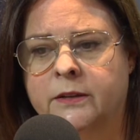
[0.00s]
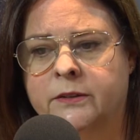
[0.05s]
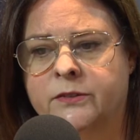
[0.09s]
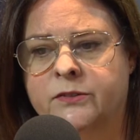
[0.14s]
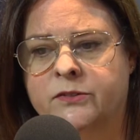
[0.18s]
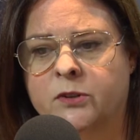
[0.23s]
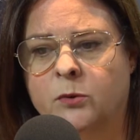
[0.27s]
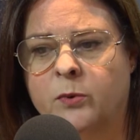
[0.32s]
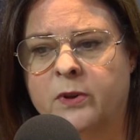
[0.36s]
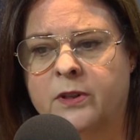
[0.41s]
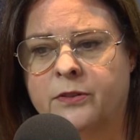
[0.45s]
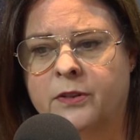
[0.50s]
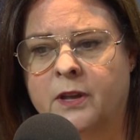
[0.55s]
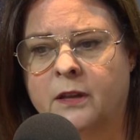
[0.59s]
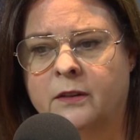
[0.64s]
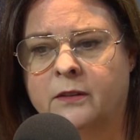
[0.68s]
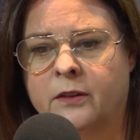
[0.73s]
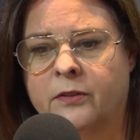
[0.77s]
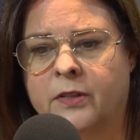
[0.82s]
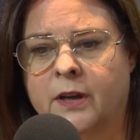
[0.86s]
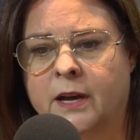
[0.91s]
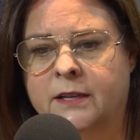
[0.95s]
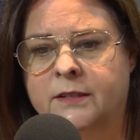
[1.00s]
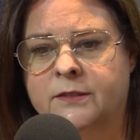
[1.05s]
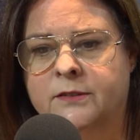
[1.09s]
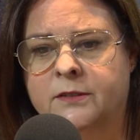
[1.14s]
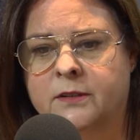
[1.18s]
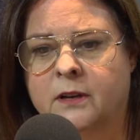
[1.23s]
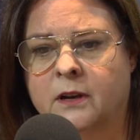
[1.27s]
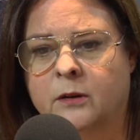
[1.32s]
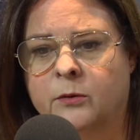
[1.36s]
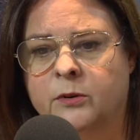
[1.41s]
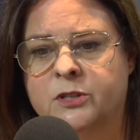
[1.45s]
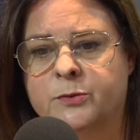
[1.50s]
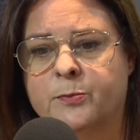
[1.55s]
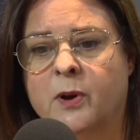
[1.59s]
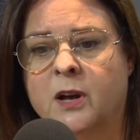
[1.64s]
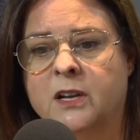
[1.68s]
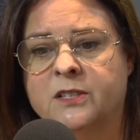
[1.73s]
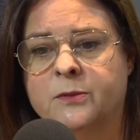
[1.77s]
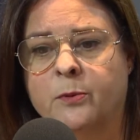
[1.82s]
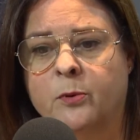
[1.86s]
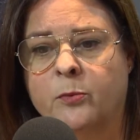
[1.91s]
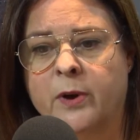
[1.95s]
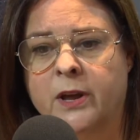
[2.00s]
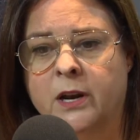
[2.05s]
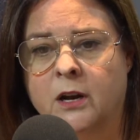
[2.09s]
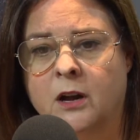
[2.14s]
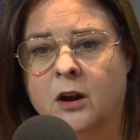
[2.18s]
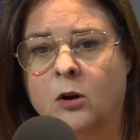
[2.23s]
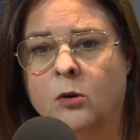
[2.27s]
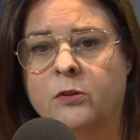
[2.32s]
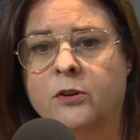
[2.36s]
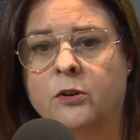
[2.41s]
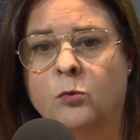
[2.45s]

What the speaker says: So we think that that's a responsible way to go.